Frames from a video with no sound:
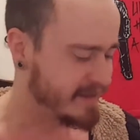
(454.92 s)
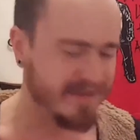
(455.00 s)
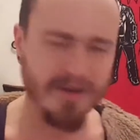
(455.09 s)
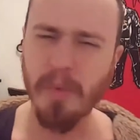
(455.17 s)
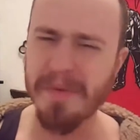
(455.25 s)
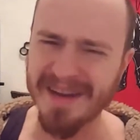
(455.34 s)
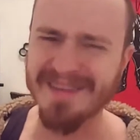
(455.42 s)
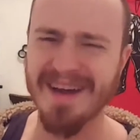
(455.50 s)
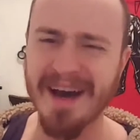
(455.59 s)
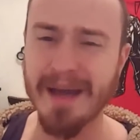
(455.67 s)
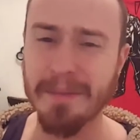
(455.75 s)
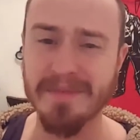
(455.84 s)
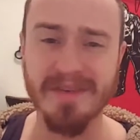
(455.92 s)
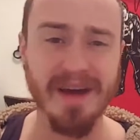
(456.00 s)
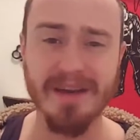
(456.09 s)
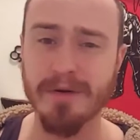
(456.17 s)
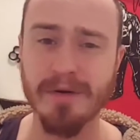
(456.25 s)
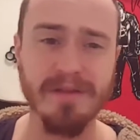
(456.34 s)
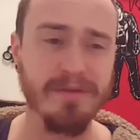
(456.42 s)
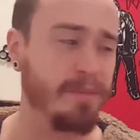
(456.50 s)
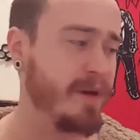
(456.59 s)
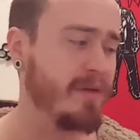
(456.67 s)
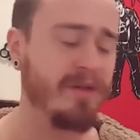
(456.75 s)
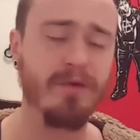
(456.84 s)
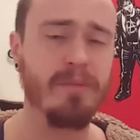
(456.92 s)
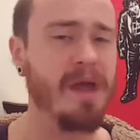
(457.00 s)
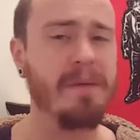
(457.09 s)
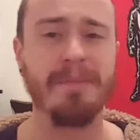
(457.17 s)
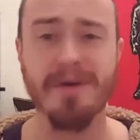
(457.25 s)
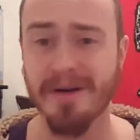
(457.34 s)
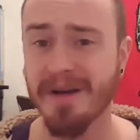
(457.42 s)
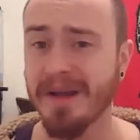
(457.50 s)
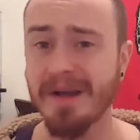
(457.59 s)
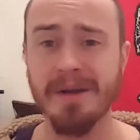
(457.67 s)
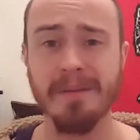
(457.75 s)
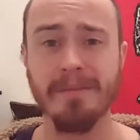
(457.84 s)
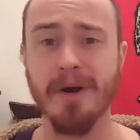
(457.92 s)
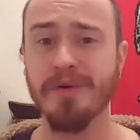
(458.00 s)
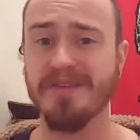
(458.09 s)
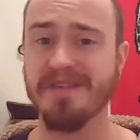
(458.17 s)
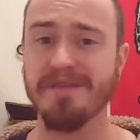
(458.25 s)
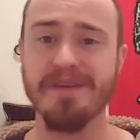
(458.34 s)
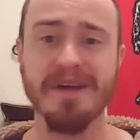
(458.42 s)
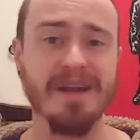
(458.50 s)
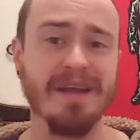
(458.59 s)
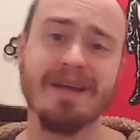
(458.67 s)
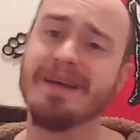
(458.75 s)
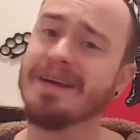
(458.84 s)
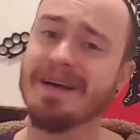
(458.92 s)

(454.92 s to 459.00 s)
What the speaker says: so many times. I don't even barely remember most of it.